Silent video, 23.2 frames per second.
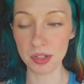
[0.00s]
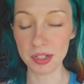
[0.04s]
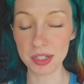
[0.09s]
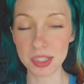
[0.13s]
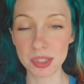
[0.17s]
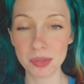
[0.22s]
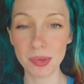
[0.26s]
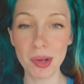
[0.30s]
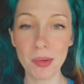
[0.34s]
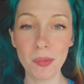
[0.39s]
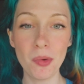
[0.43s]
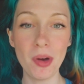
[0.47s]
And
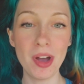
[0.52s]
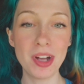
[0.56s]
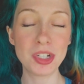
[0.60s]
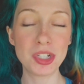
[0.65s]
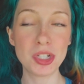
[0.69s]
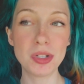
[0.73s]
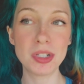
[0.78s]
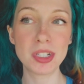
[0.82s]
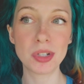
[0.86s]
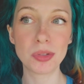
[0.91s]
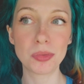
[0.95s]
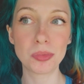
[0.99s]
so I want
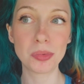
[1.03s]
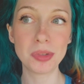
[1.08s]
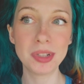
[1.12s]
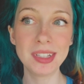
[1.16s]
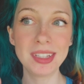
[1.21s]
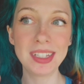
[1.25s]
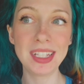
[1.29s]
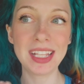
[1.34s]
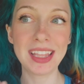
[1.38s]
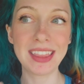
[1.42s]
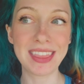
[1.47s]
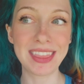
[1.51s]
you to
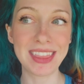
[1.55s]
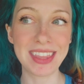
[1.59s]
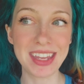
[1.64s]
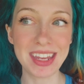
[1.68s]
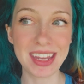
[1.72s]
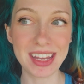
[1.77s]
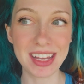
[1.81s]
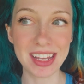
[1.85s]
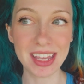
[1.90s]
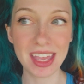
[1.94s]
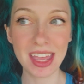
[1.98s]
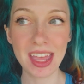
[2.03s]
really
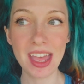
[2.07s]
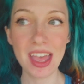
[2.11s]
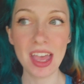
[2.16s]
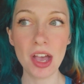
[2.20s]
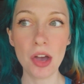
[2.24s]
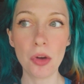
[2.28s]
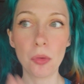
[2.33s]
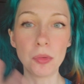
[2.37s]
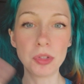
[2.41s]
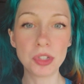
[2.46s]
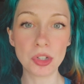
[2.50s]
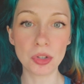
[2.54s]
think
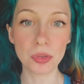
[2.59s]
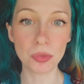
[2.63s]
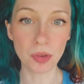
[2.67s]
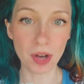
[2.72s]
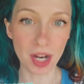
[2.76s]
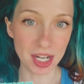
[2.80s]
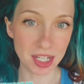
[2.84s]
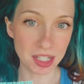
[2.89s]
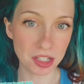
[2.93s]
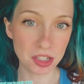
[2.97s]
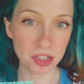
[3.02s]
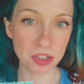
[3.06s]
when you're
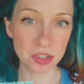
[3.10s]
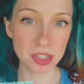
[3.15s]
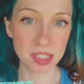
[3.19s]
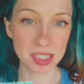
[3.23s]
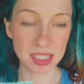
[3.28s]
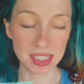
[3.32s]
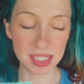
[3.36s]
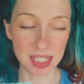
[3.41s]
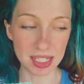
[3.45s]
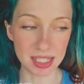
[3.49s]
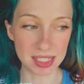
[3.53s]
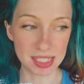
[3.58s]
writing your
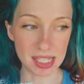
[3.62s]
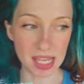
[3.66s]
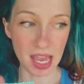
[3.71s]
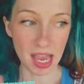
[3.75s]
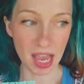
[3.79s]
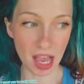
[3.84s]
scenes,